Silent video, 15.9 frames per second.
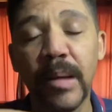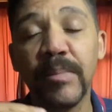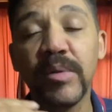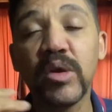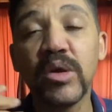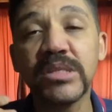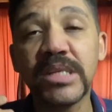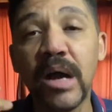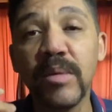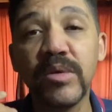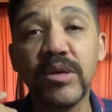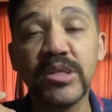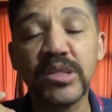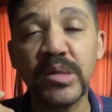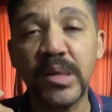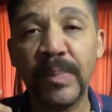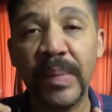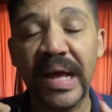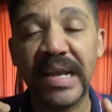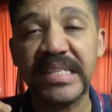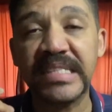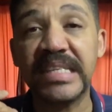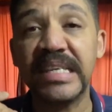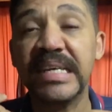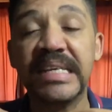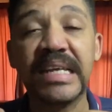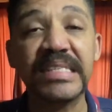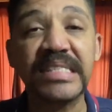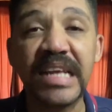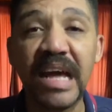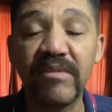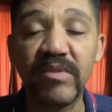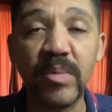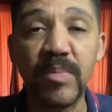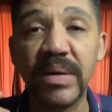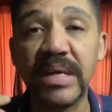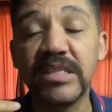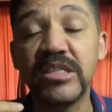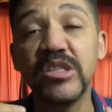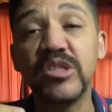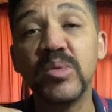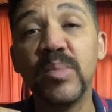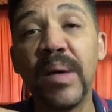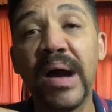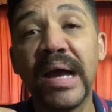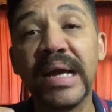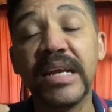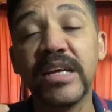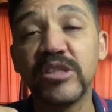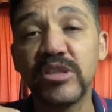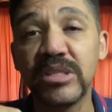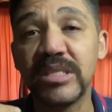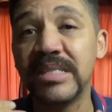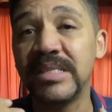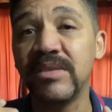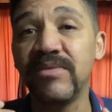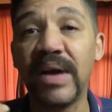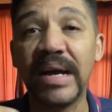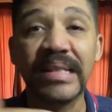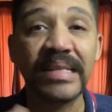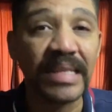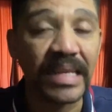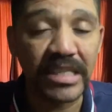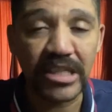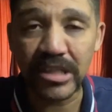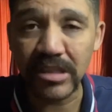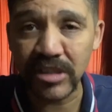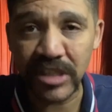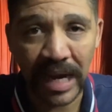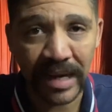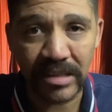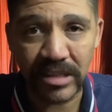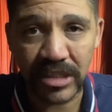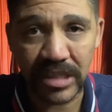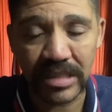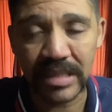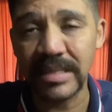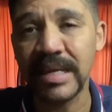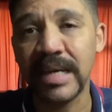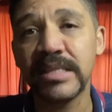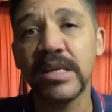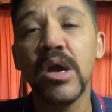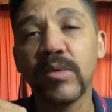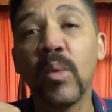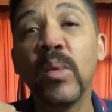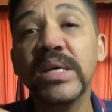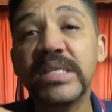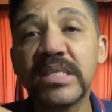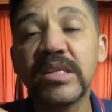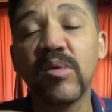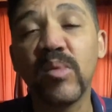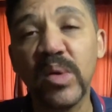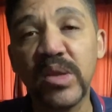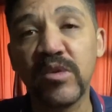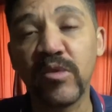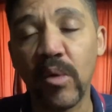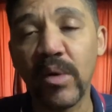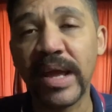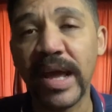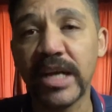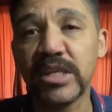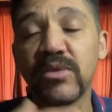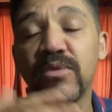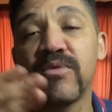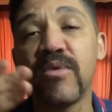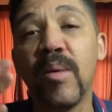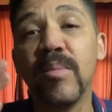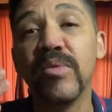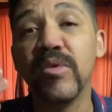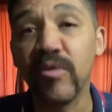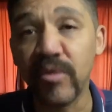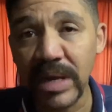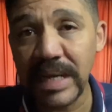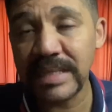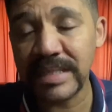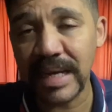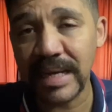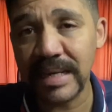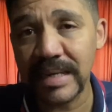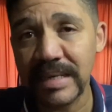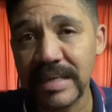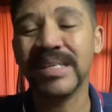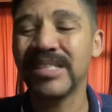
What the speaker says: Because our municipality doesn't have the ability to buy electricity via digital channels just as yet, we still withdraw cash from the retailer.